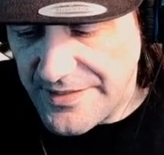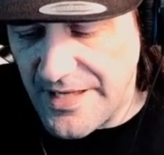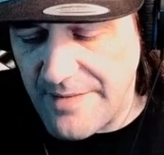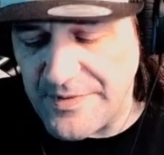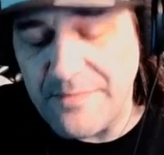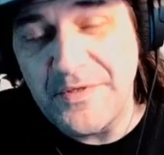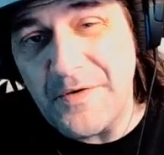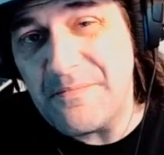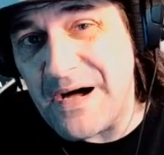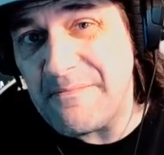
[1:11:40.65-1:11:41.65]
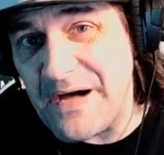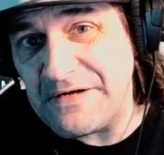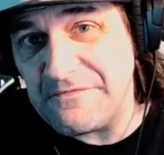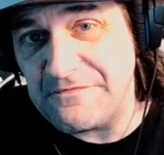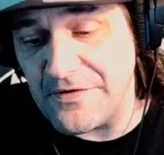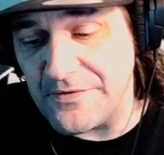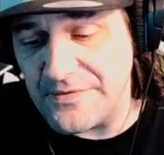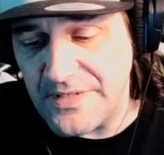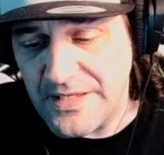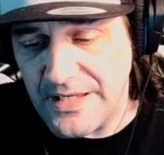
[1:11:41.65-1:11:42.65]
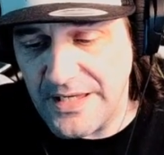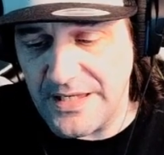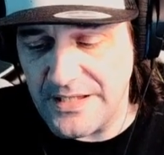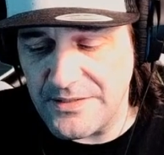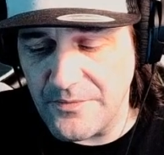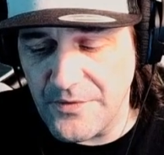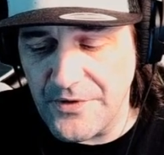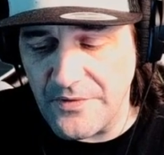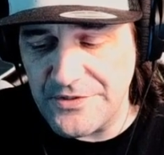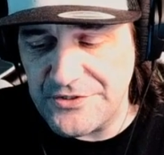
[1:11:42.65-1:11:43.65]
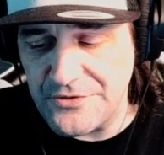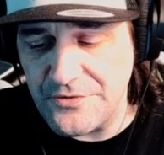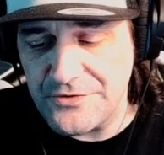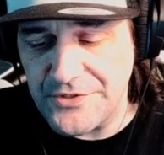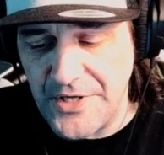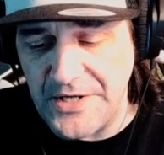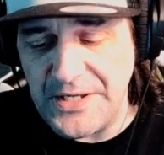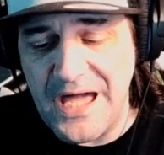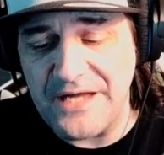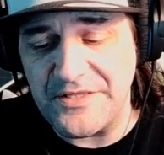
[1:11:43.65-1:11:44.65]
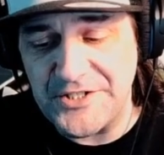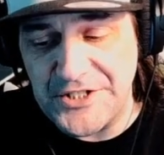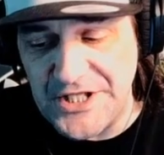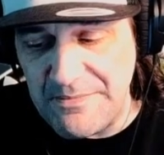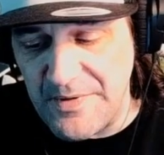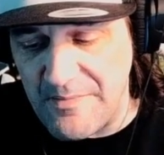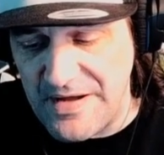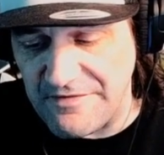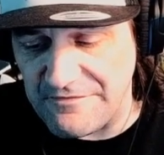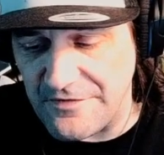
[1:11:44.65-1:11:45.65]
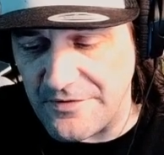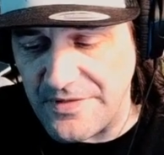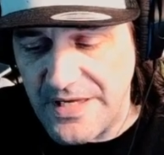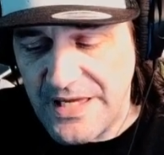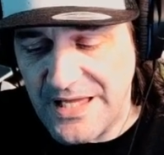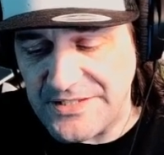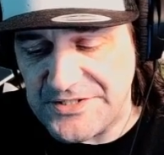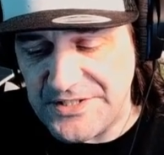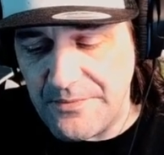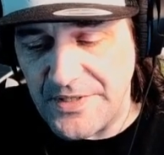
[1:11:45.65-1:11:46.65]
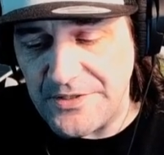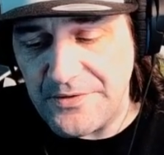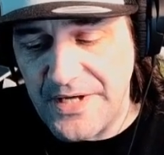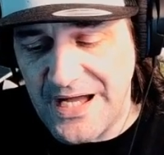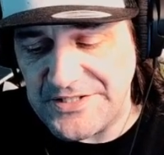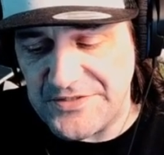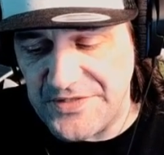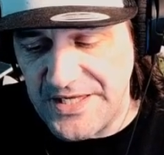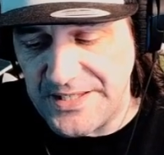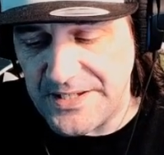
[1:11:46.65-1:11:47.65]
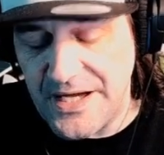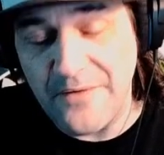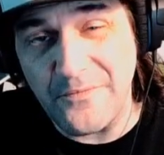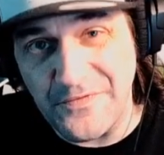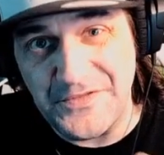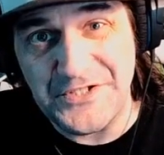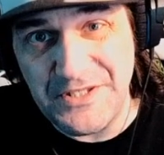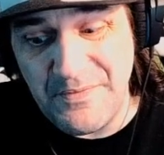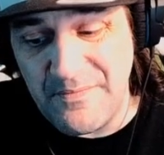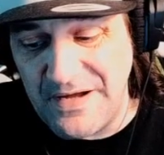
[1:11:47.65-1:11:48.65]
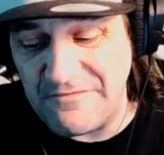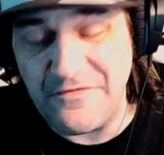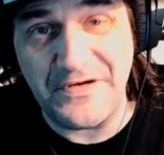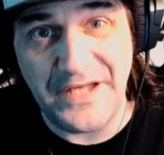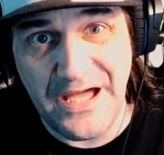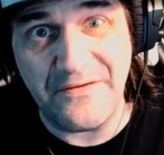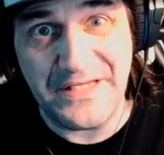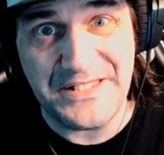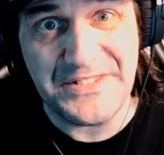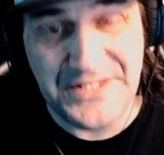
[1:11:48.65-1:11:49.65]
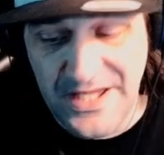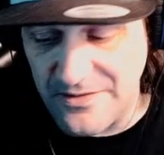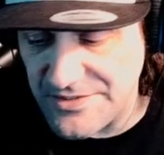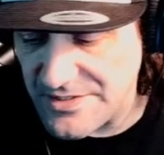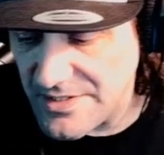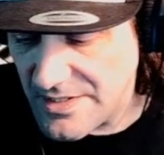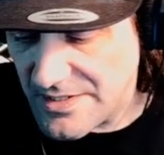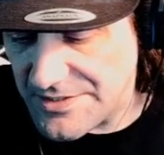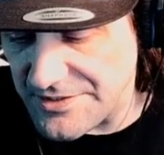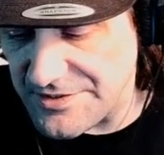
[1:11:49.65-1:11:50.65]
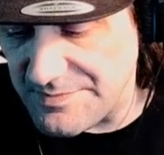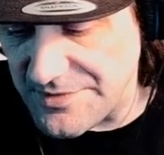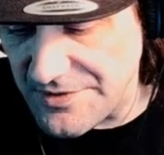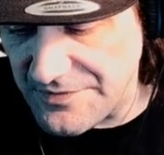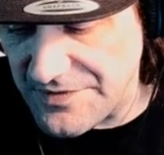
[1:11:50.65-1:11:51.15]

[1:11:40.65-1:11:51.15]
Now, I'm going to mute my microphone and we're going to talk out of the cheapo microphone and see what you guys think with the cheapo microphone and how it sounds. So let's mute.